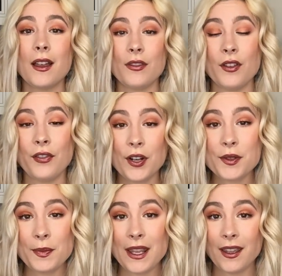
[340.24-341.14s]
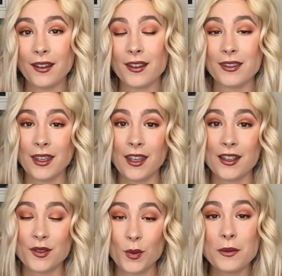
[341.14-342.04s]
the first being the
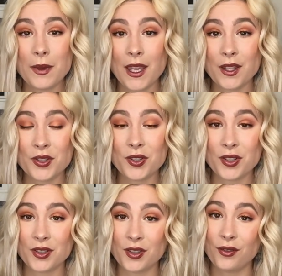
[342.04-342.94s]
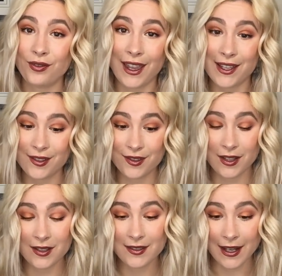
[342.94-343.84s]
sweet peach too
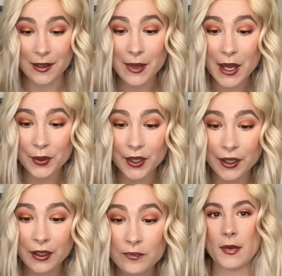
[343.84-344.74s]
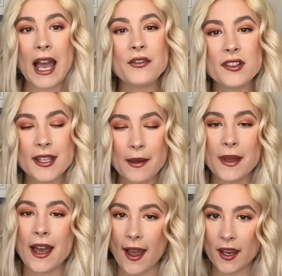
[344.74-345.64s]
faced setting powder i've just had
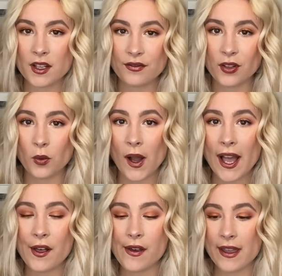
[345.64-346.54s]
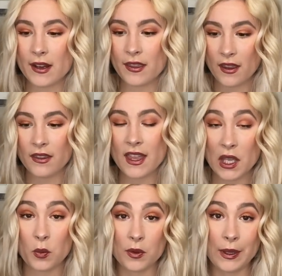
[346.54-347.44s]
my eye on it for a while and i think that
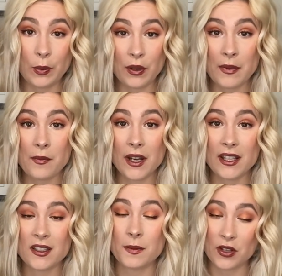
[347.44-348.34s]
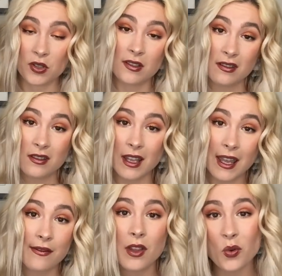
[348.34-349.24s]
it would be worth my money especially since i
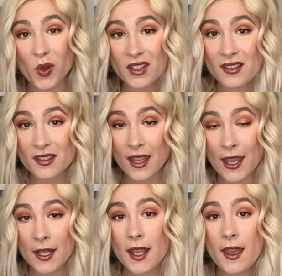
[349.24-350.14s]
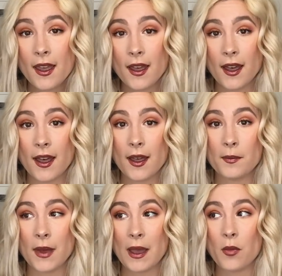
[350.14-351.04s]
have the oily skin
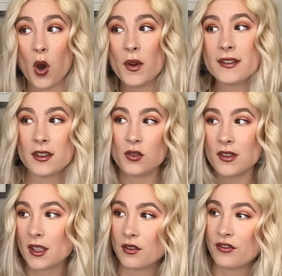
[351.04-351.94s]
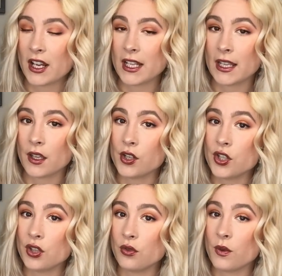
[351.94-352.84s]
um, I'm always interested in finding a
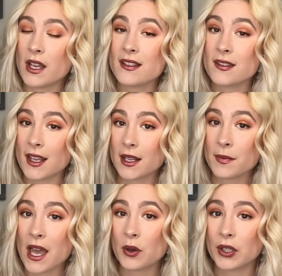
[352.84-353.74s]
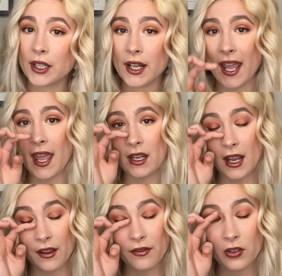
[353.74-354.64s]
new setting powder and
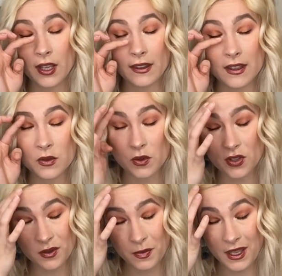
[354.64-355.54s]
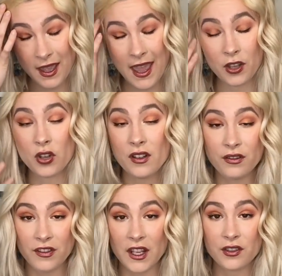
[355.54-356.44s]
I feel like this would just be a good
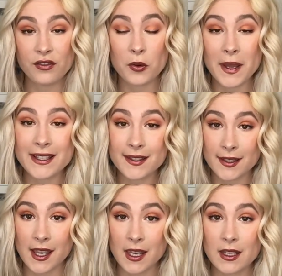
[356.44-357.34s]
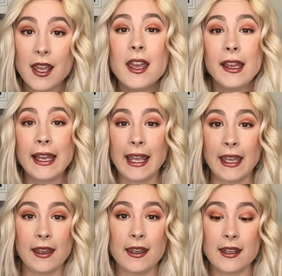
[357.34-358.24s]
fit for my skin.
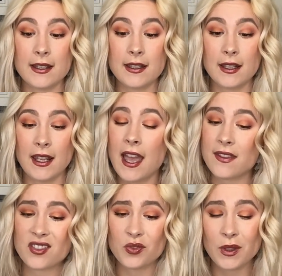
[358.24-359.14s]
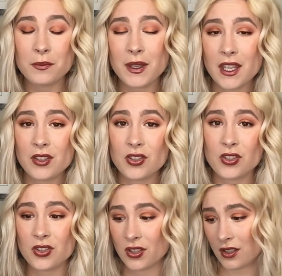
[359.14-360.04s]
And yeah, the Sweet
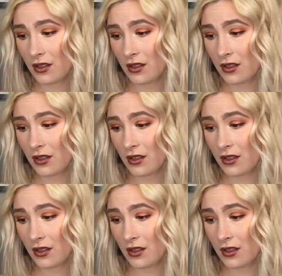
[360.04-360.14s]
Peach